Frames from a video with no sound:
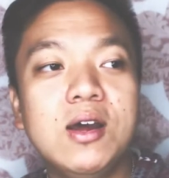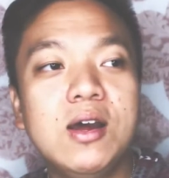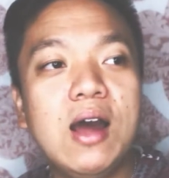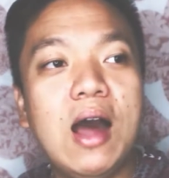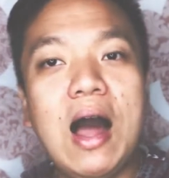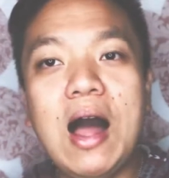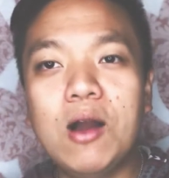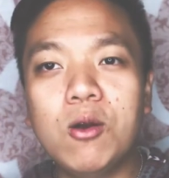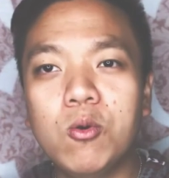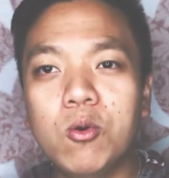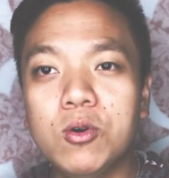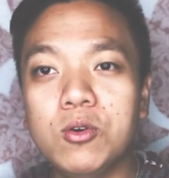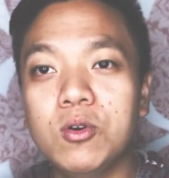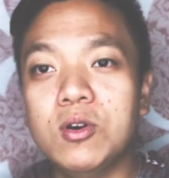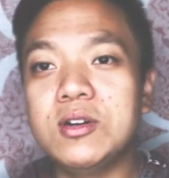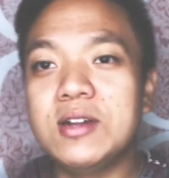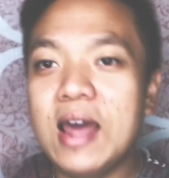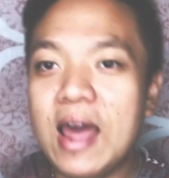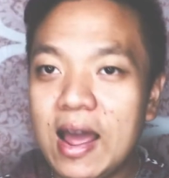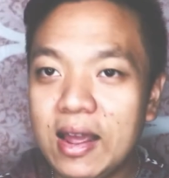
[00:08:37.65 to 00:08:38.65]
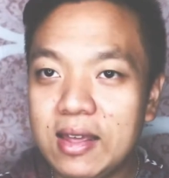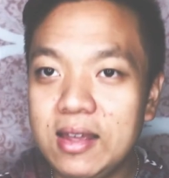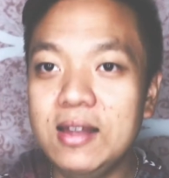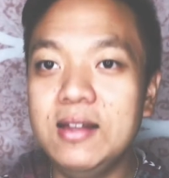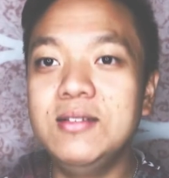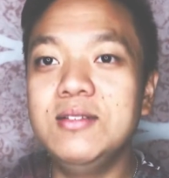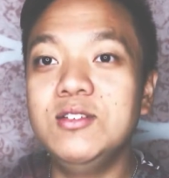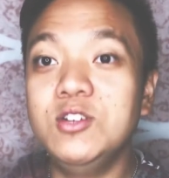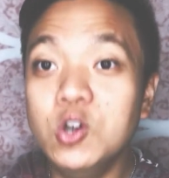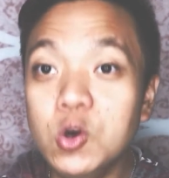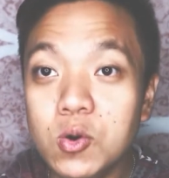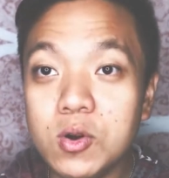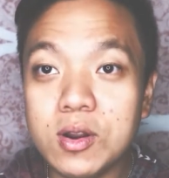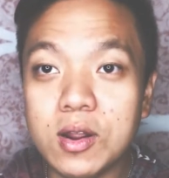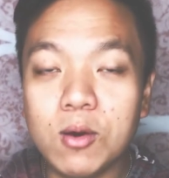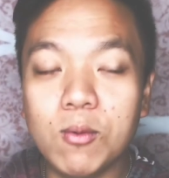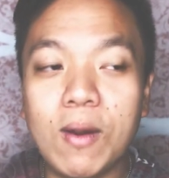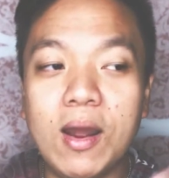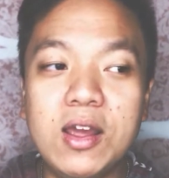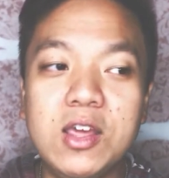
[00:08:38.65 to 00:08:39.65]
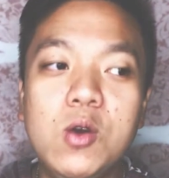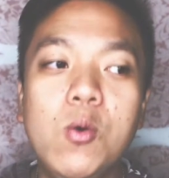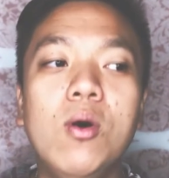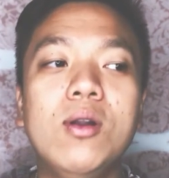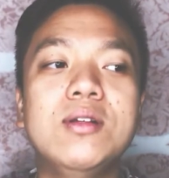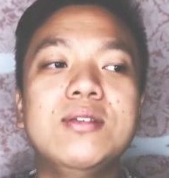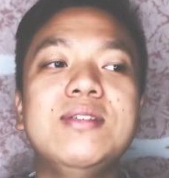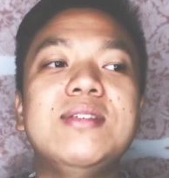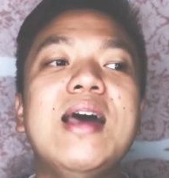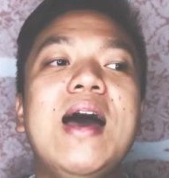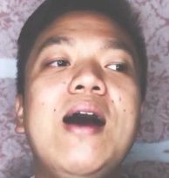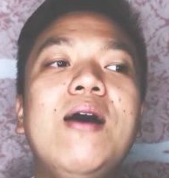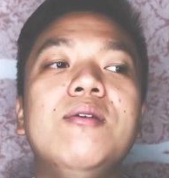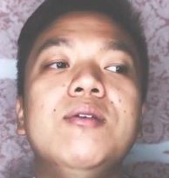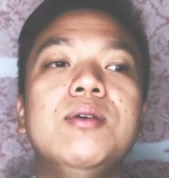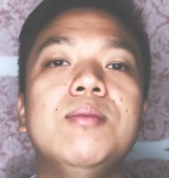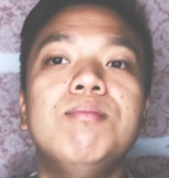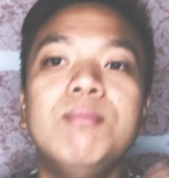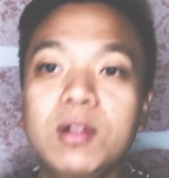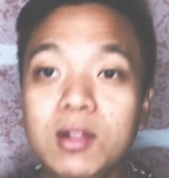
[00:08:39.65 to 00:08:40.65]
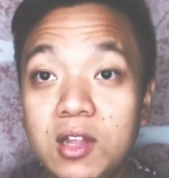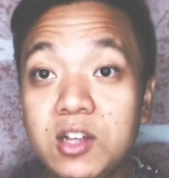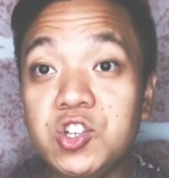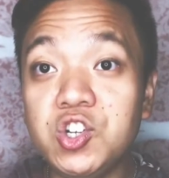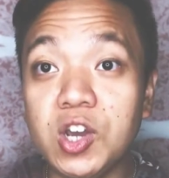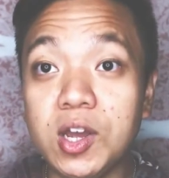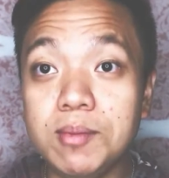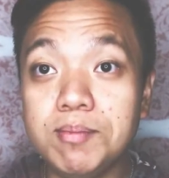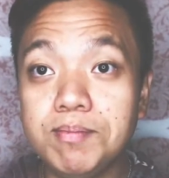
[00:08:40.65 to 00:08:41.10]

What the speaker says: awkward or tacky doing it, right? You want to sound legit.